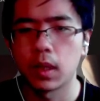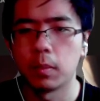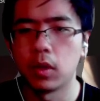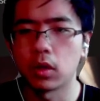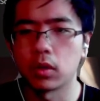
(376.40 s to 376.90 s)

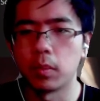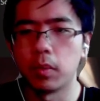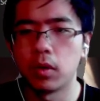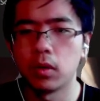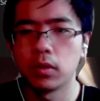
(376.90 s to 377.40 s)
block the
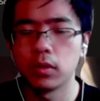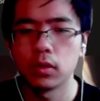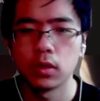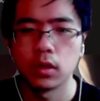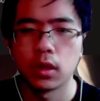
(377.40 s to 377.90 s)
pawn,
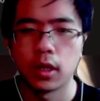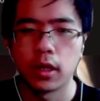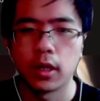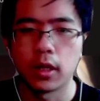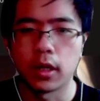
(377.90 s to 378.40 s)

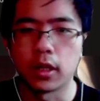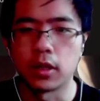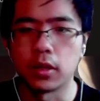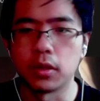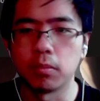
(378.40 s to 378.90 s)
and
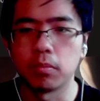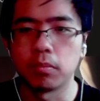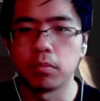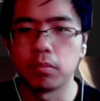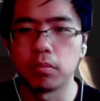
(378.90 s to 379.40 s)

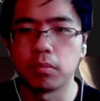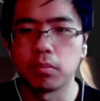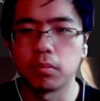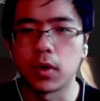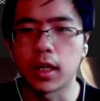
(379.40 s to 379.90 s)

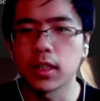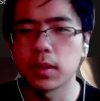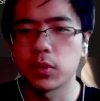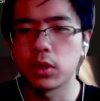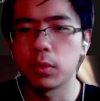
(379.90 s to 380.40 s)
I guess
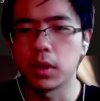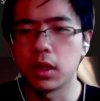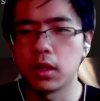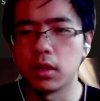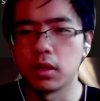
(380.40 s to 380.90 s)
I'm still
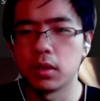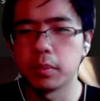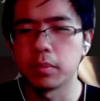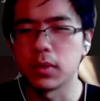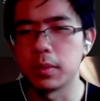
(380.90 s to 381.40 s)
winning here.
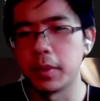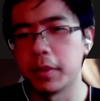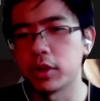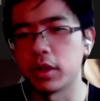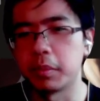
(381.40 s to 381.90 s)
Maybe
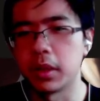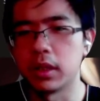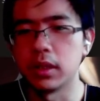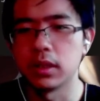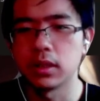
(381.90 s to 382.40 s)
I should have
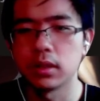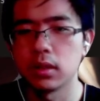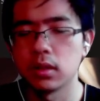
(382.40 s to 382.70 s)
played this.